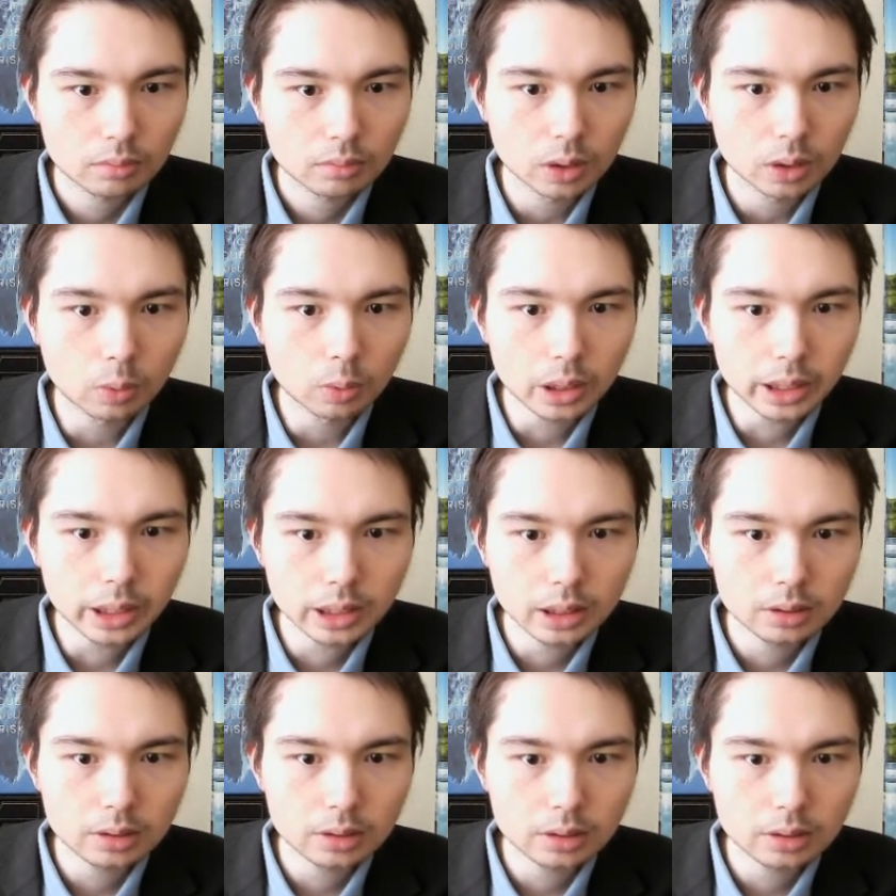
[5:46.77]
White
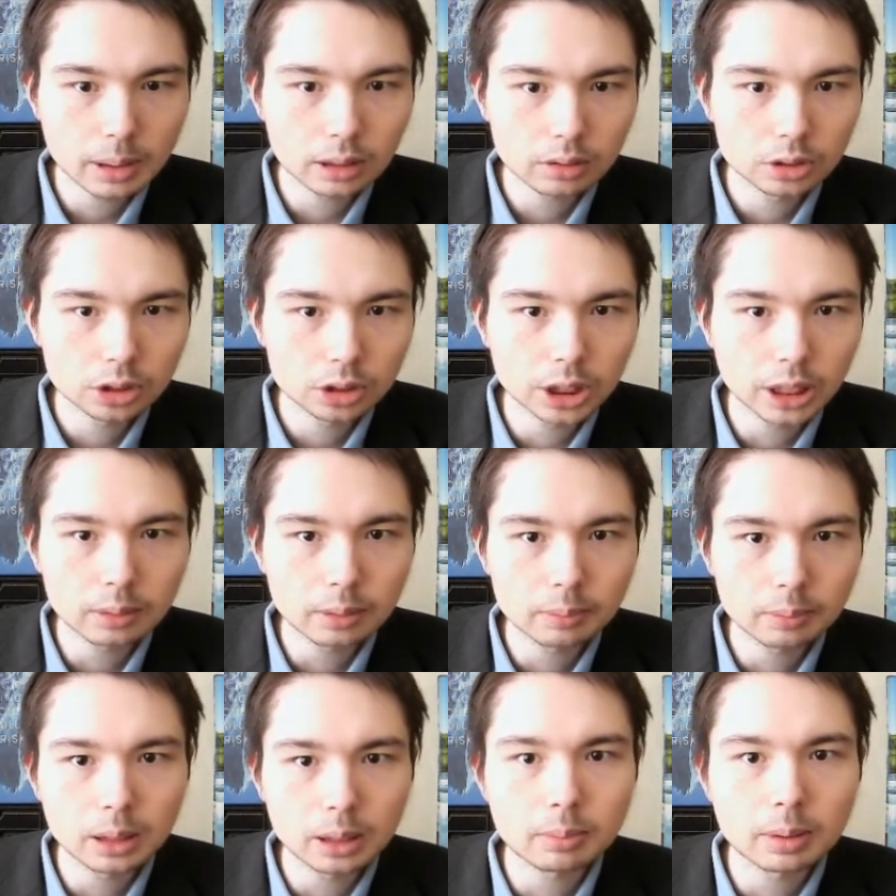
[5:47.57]
is about to
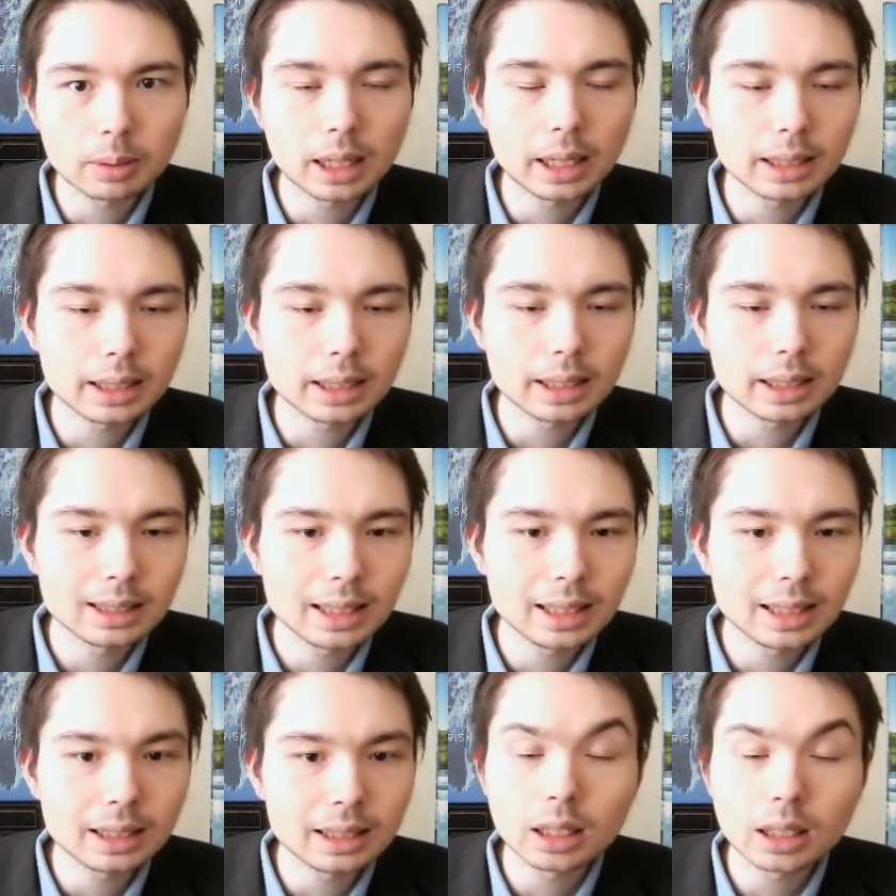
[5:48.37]
checkmate black in
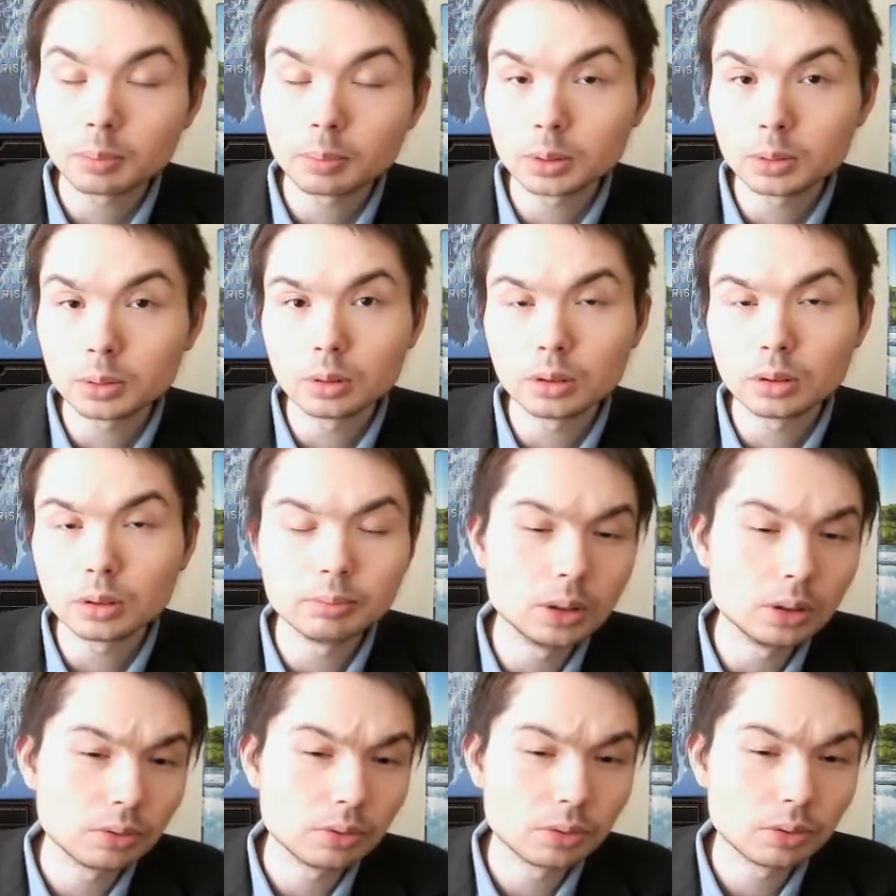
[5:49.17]
a couple of
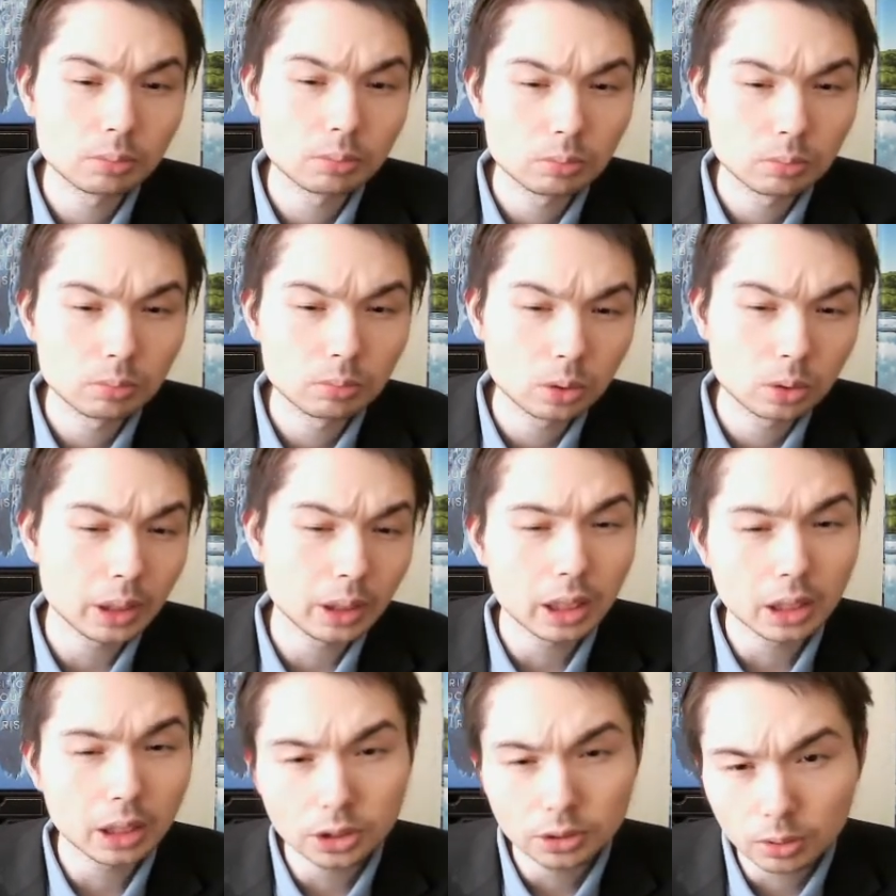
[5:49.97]
moves. Queen
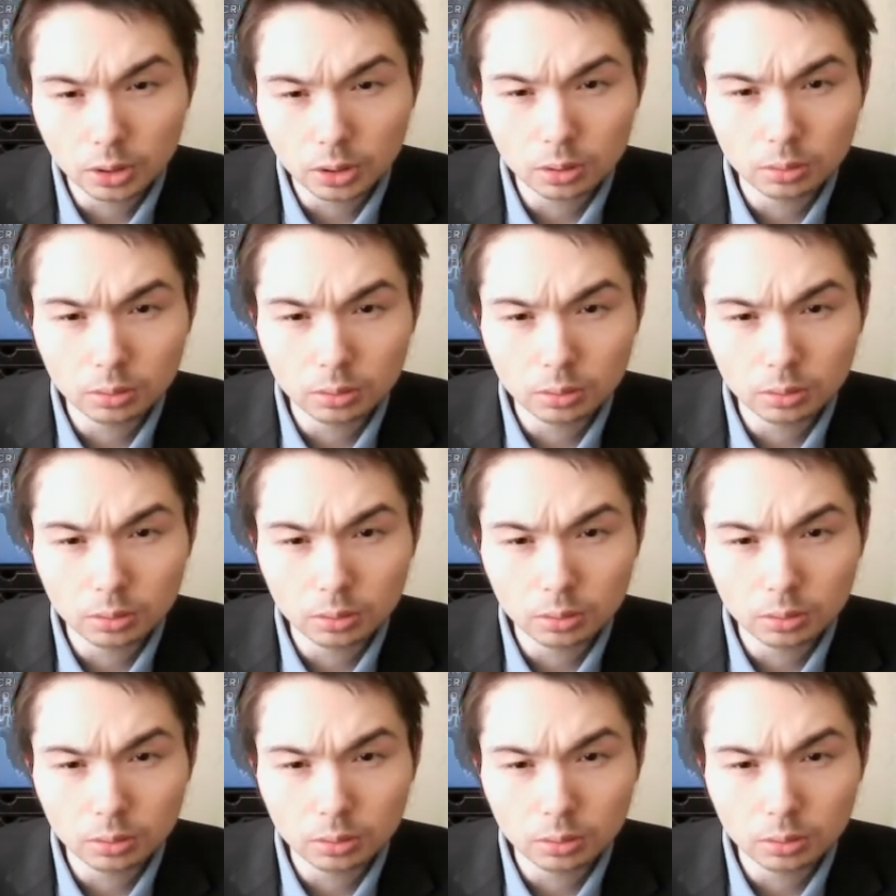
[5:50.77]
h4,